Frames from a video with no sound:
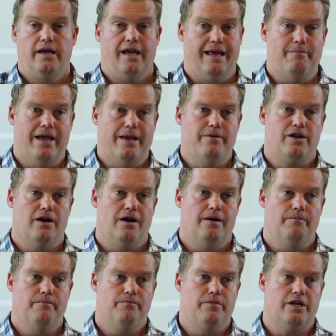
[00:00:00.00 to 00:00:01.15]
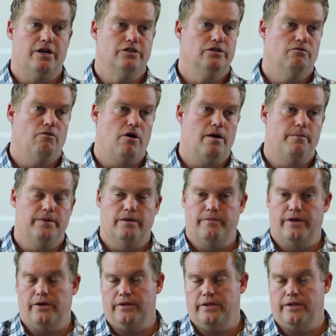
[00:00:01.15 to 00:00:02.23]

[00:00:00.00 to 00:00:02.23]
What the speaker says: It may become because you woke up in the middle